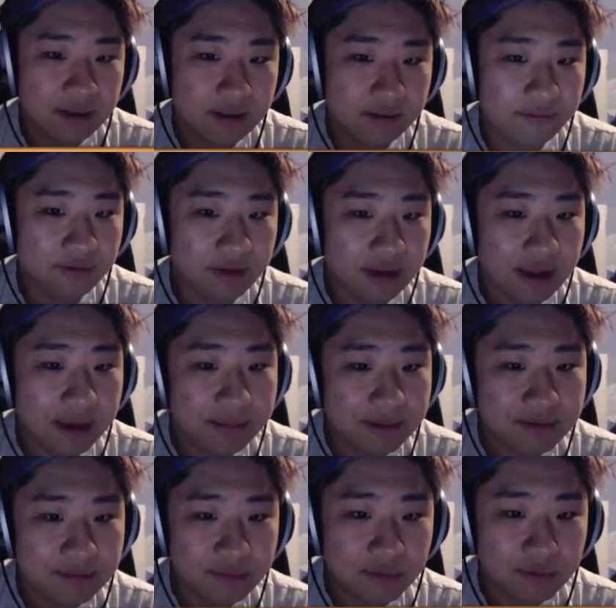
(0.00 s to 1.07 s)
It's like, yeah, I'm
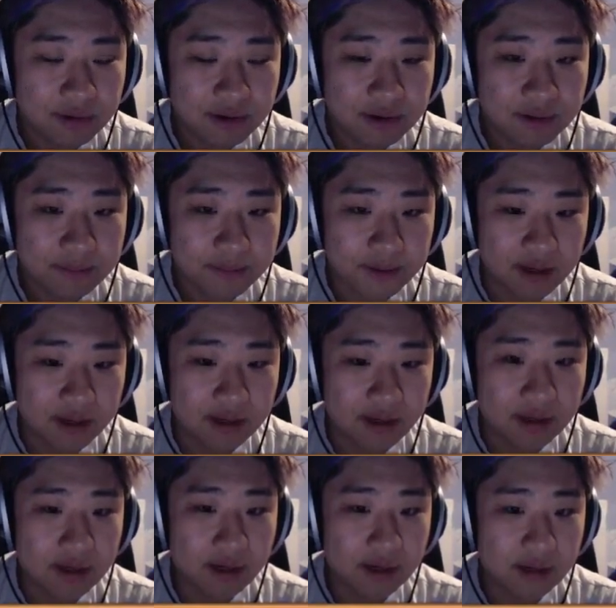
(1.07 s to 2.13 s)
leading up War Leader, but
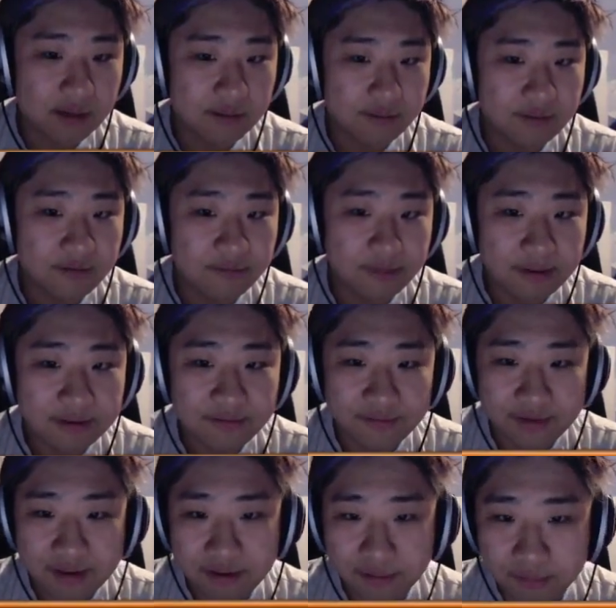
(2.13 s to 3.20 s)
these minions, if I
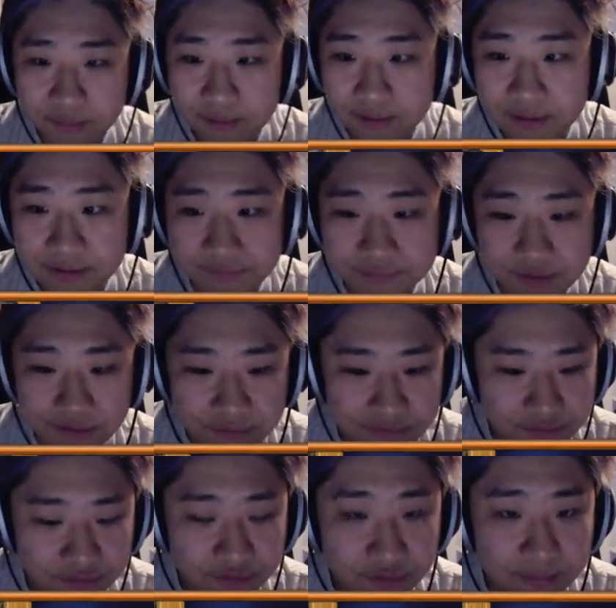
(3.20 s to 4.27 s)
kill War Leader first,
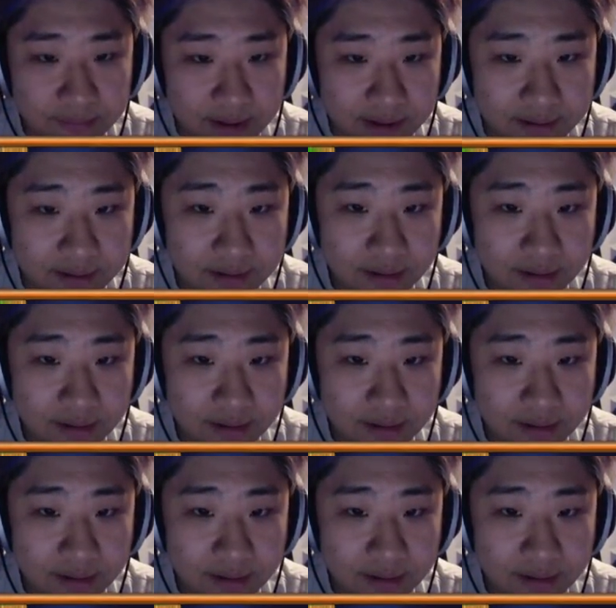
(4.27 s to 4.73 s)
it shouldn't matter.